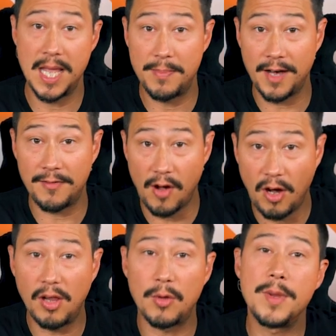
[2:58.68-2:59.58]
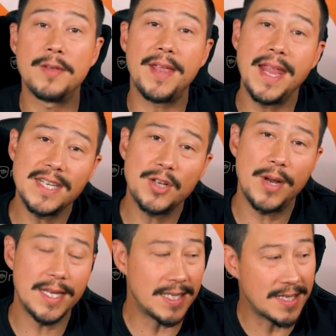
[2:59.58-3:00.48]
Above all, we have
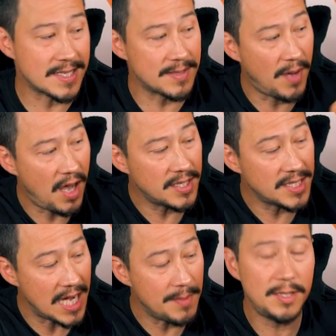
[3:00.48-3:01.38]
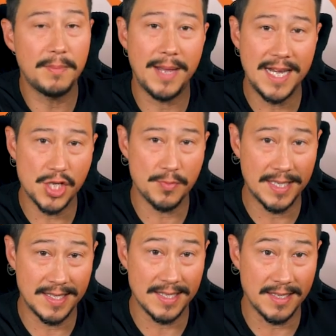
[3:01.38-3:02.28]
integrated a smart cable
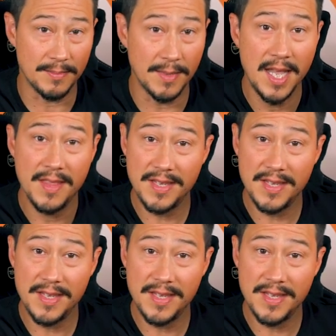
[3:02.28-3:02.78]
management system.